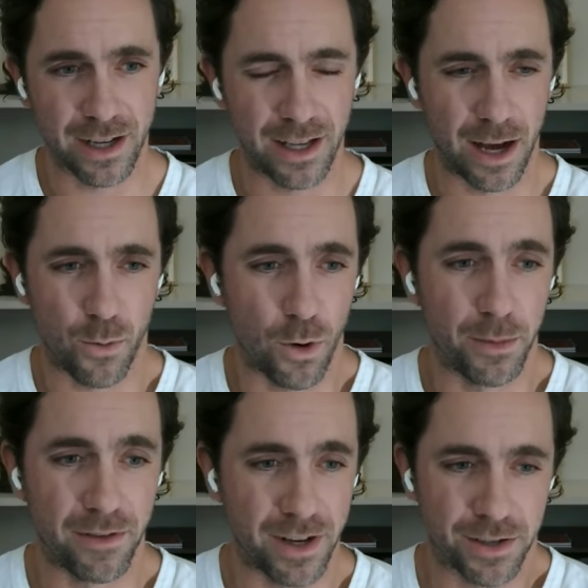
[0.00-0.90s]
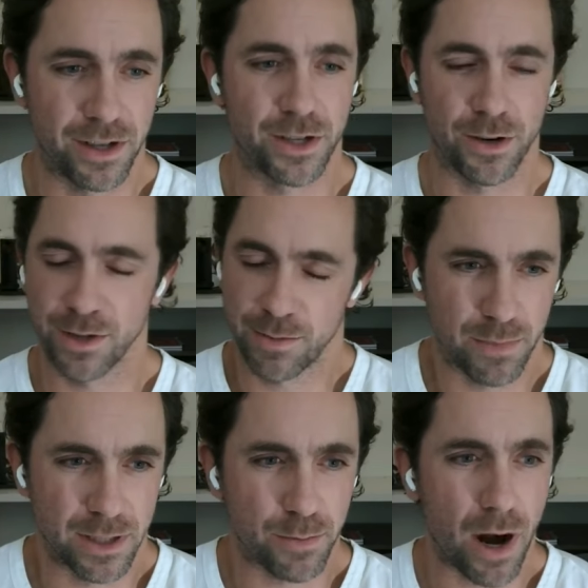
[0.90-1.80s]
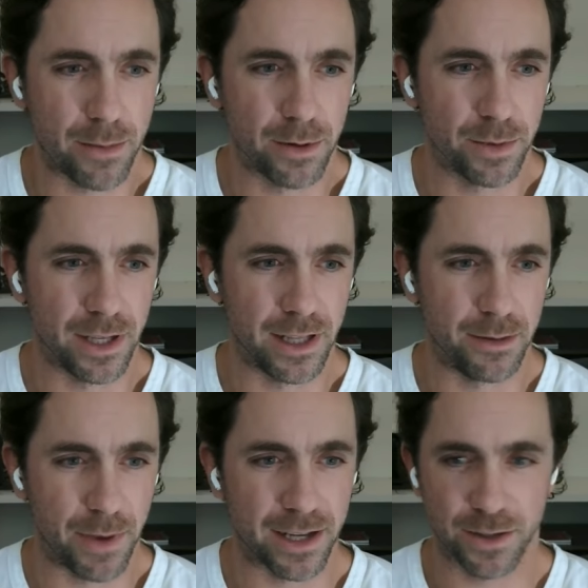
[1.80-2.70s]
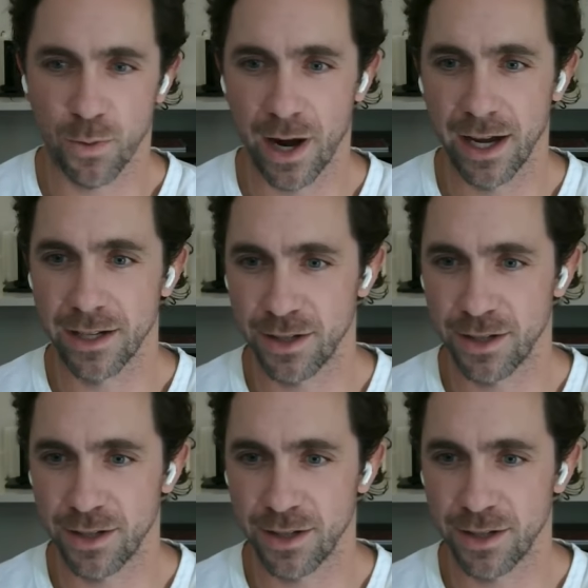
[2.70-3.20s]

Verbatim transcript: And that warm investor intro is probably the best way